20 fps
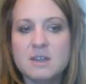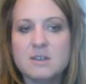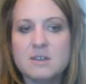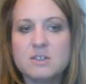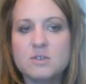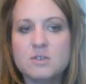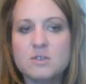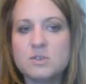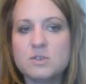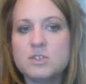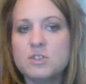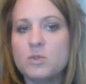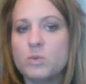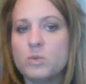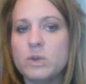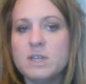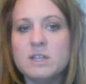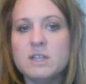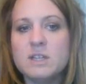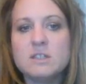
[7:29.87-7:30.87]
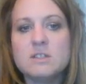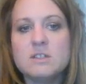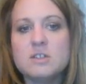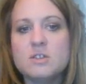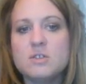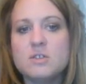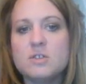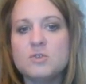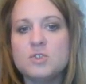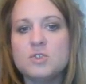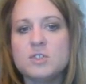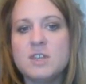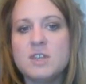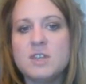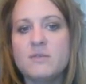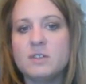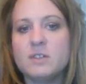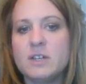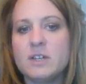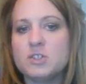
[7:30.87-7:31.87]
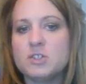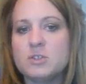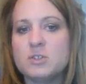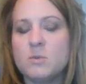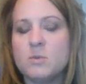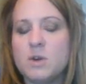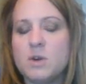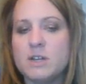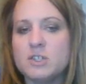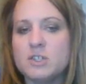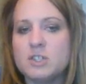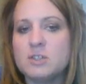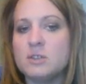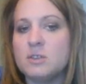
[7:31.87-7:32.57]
So there's no reading to do, you just have a lecture to watch.